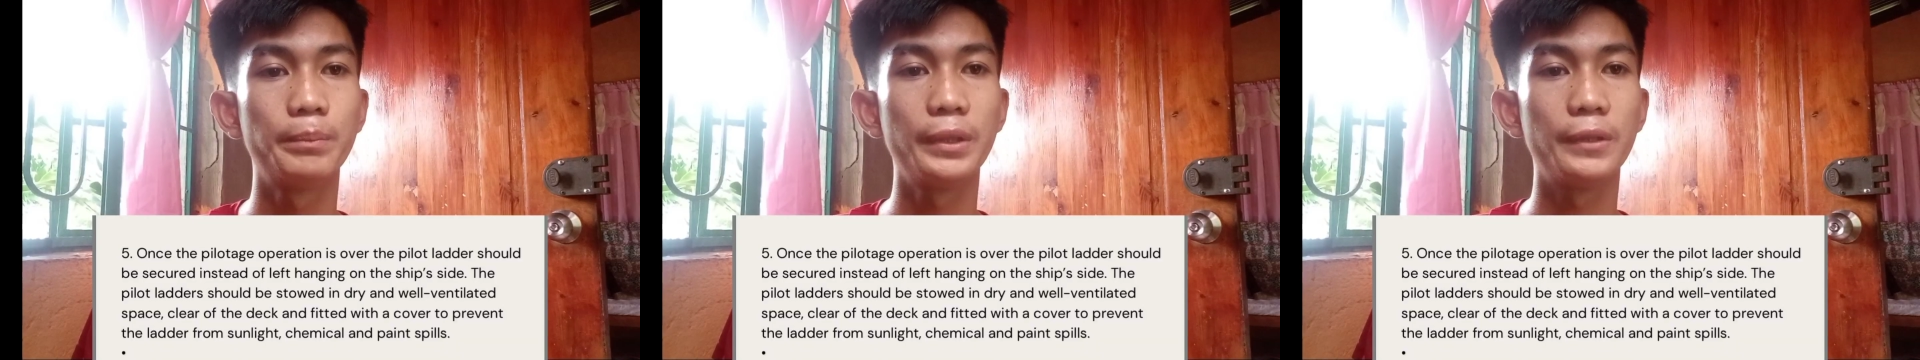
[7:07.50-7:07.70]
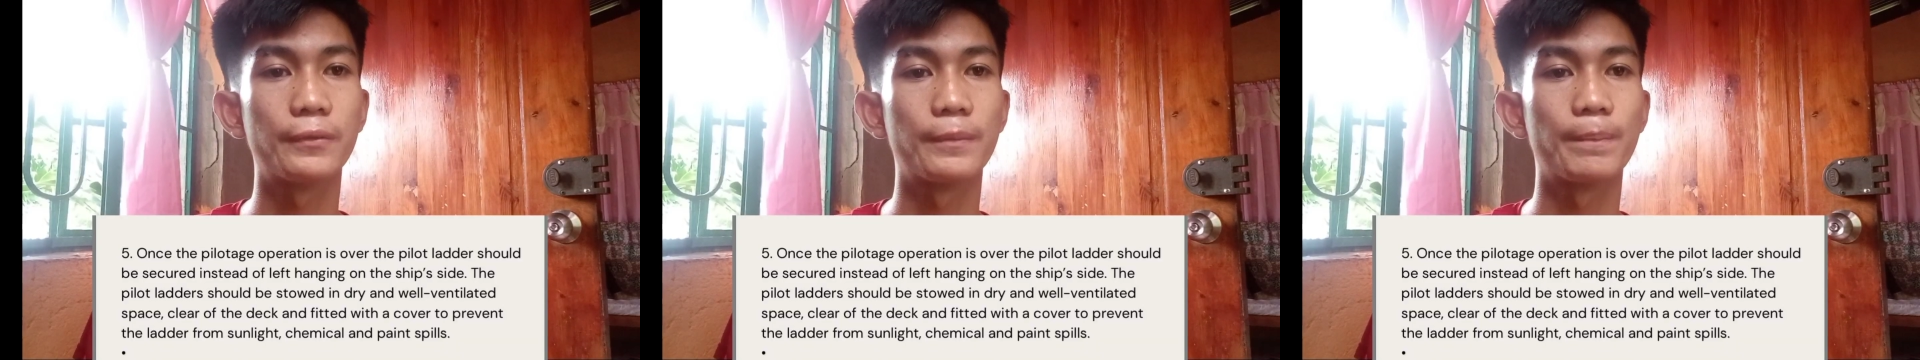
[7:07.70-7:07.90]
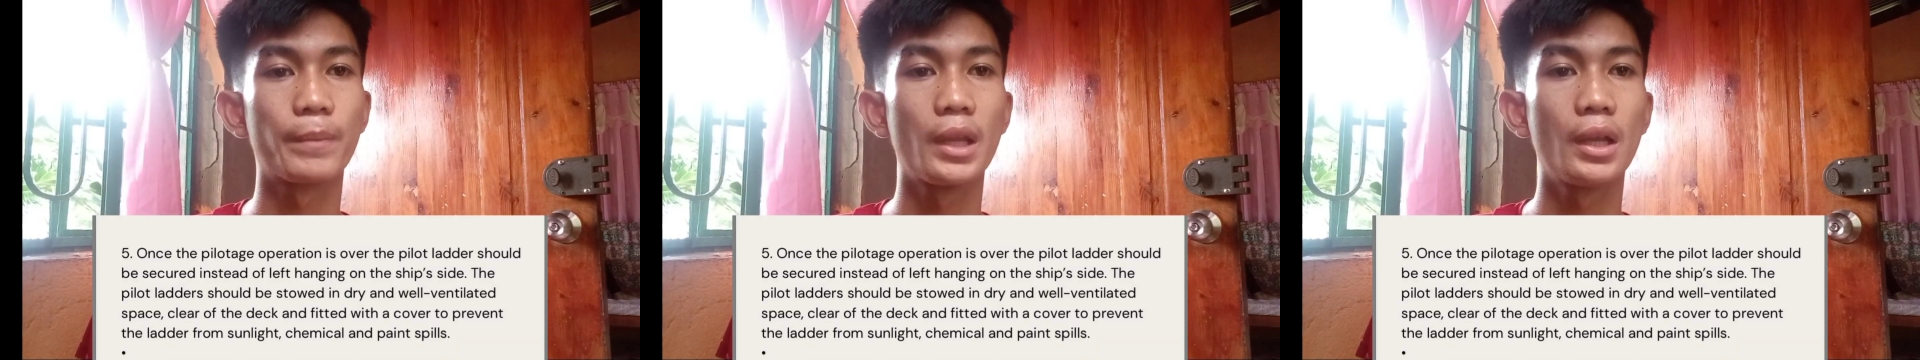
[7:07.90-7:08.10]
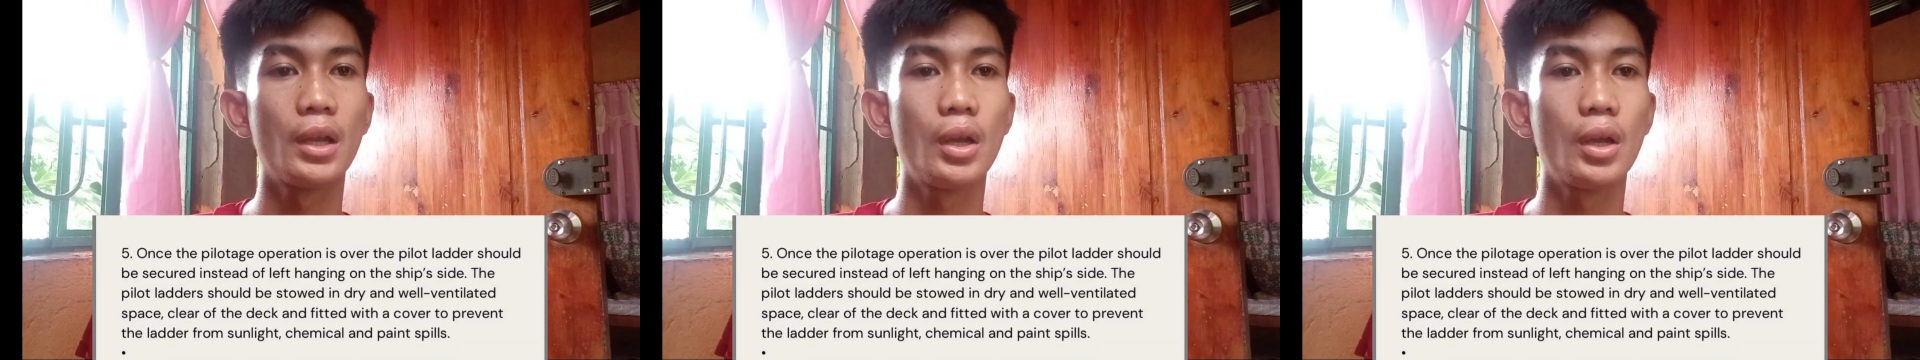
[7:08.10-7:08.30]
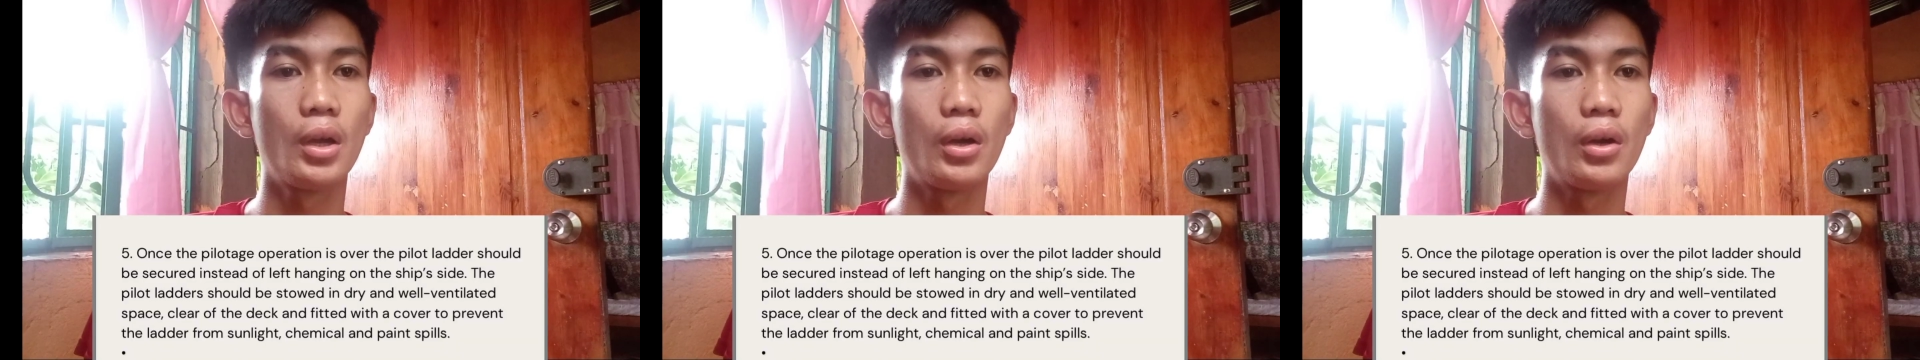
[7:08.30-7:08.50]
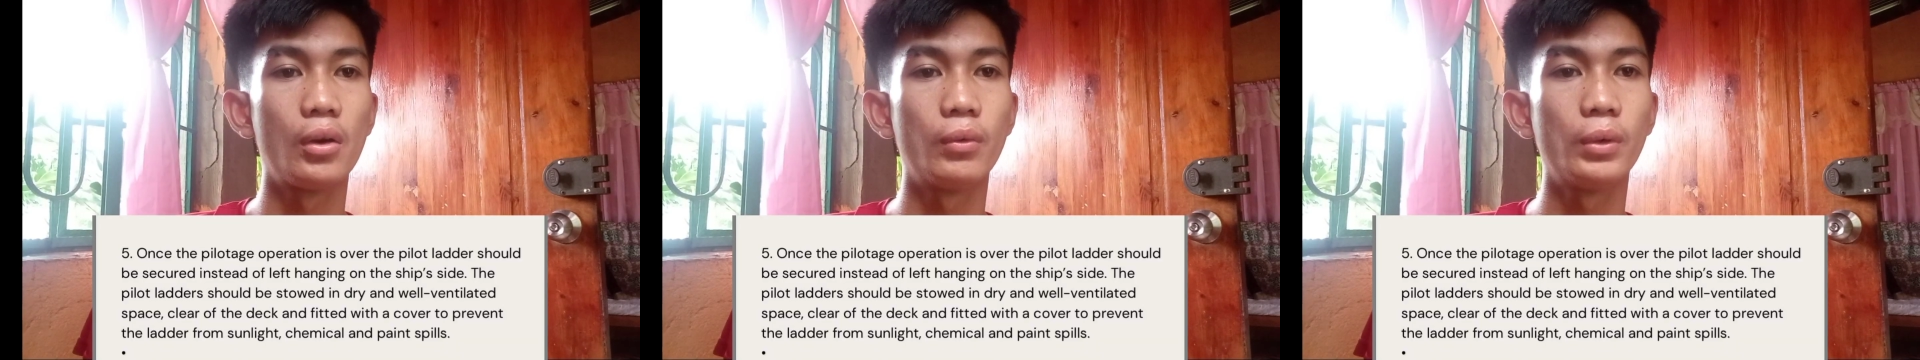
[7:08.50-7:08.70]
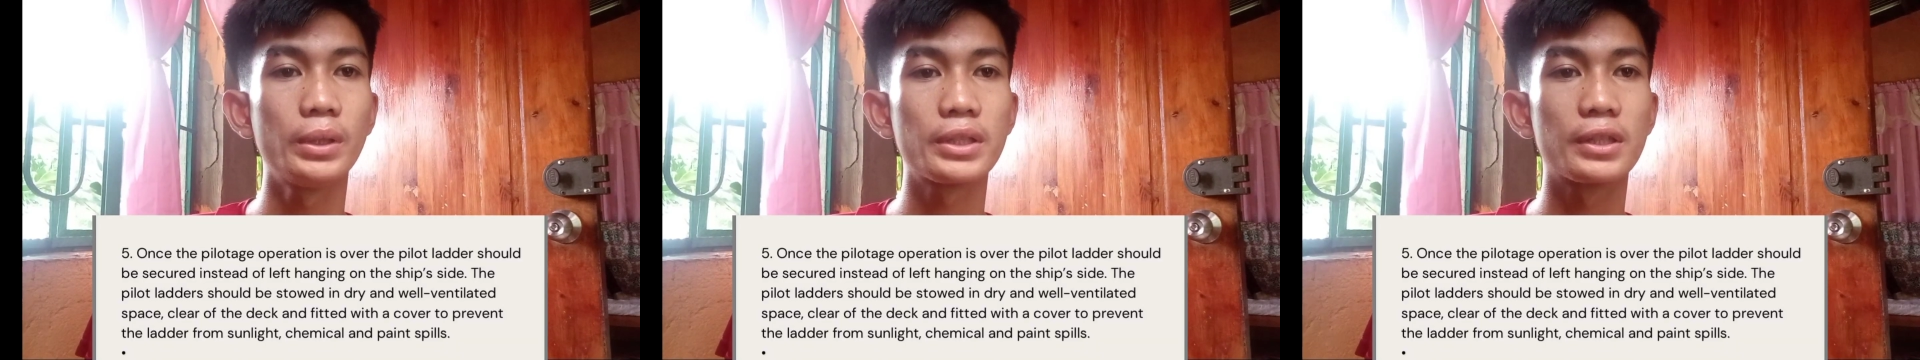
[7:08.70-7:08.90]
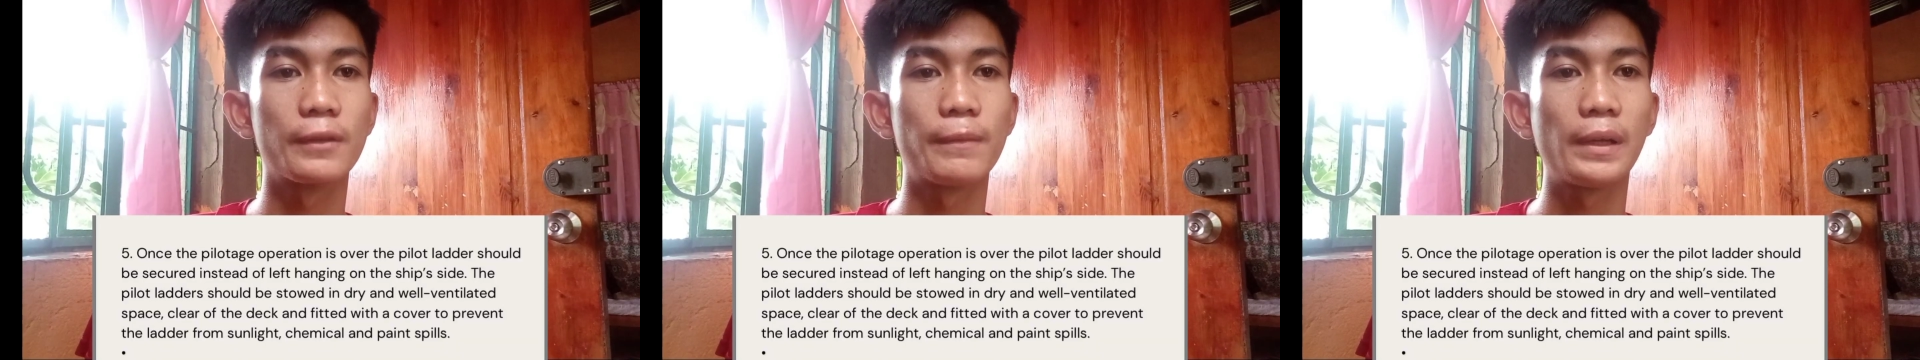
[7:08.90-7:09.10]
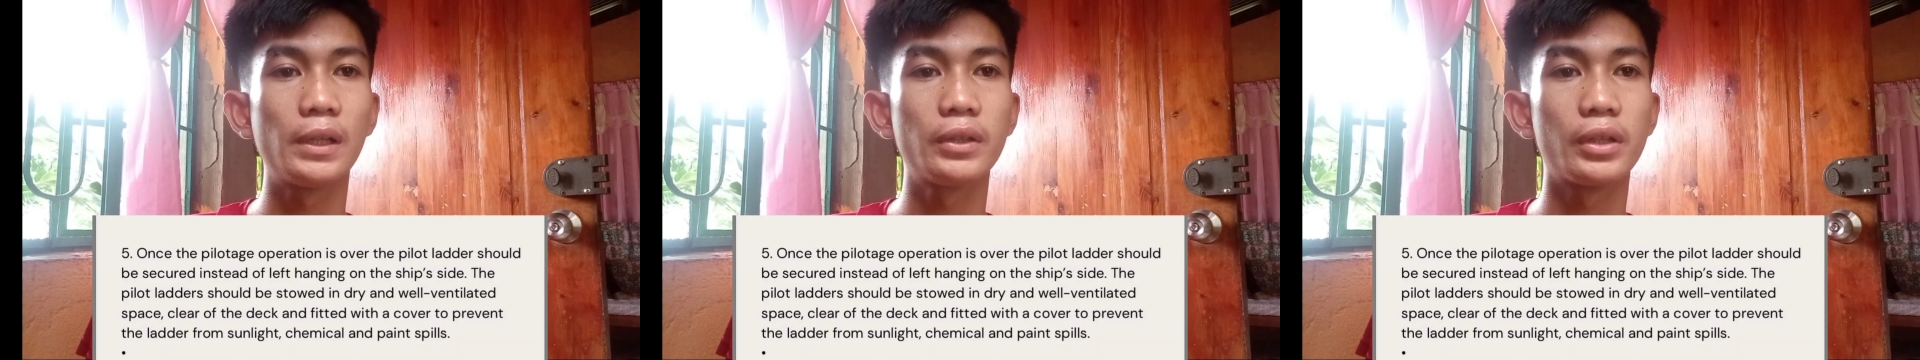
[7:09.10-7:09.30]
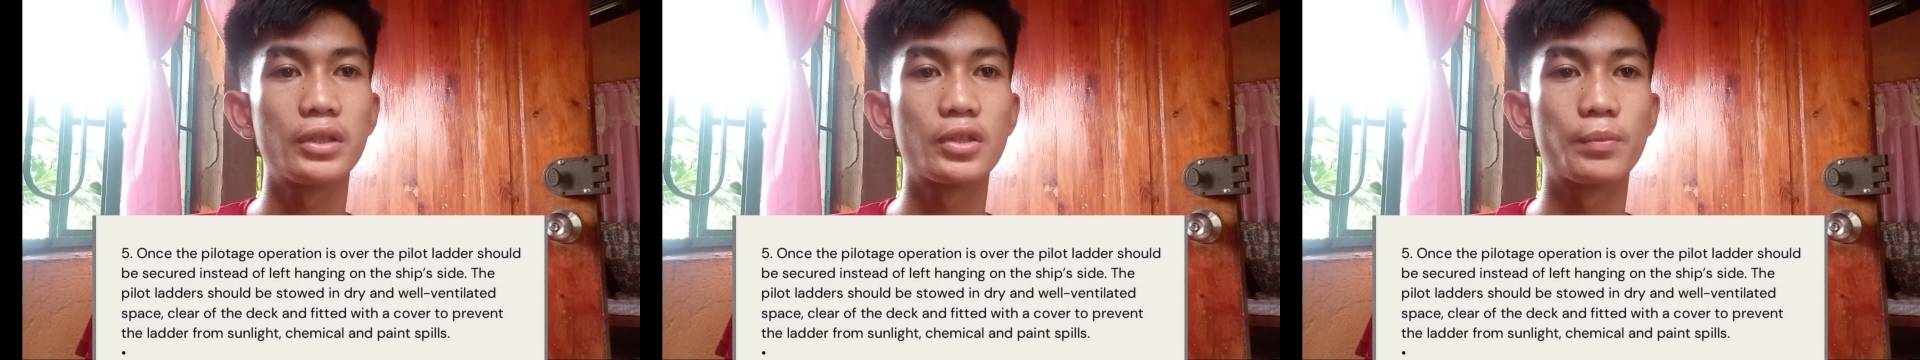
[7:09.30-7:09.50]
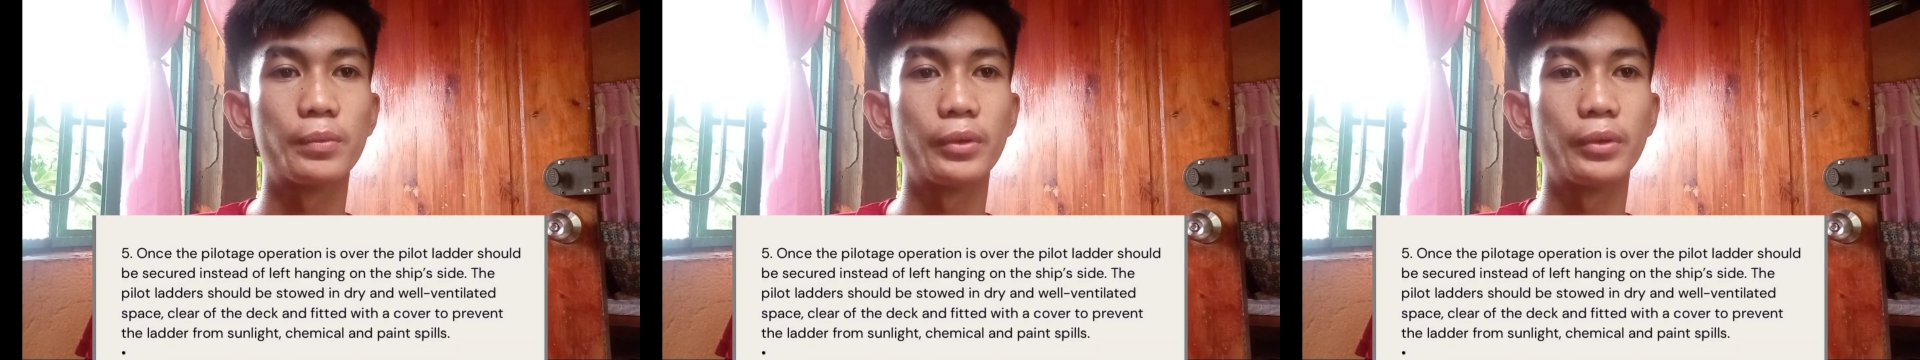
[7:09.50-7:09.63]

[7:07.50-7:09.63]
Fifth, once the pilotage